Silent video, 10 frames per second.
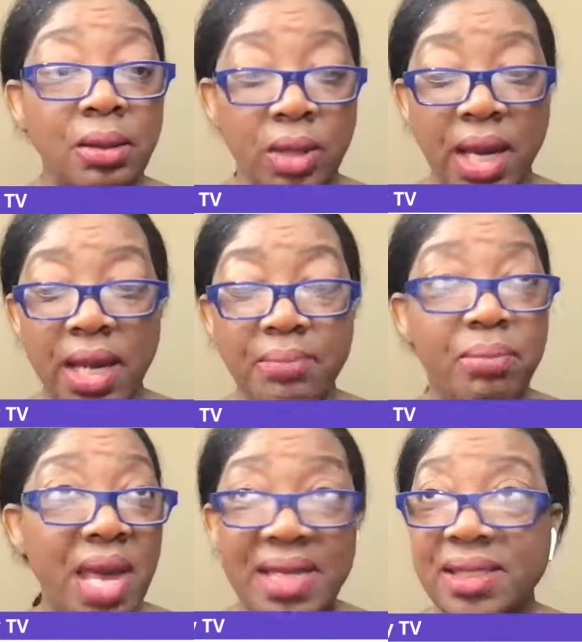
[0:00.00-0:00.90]
Okay,
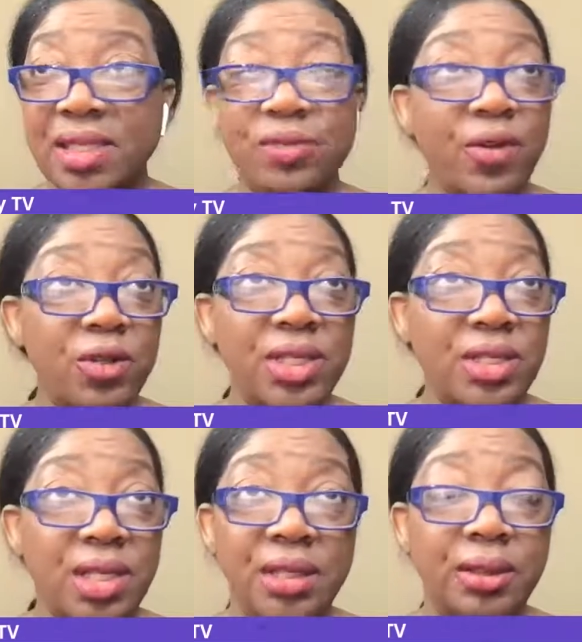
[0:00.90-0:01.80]
Macy's
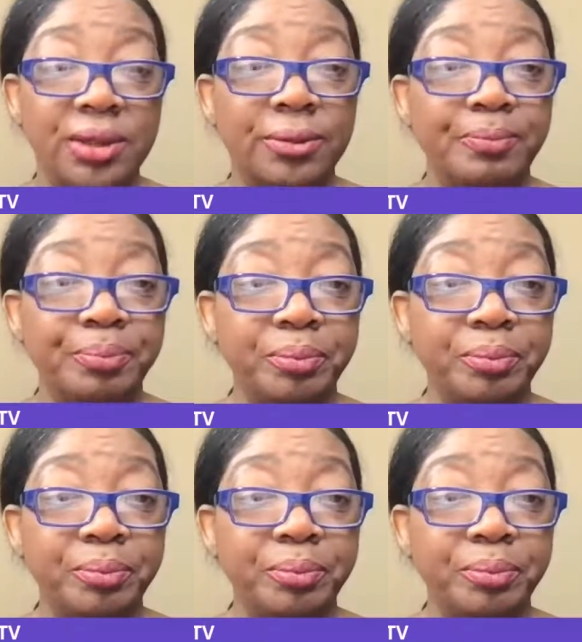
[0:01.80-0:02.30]
versus dealers.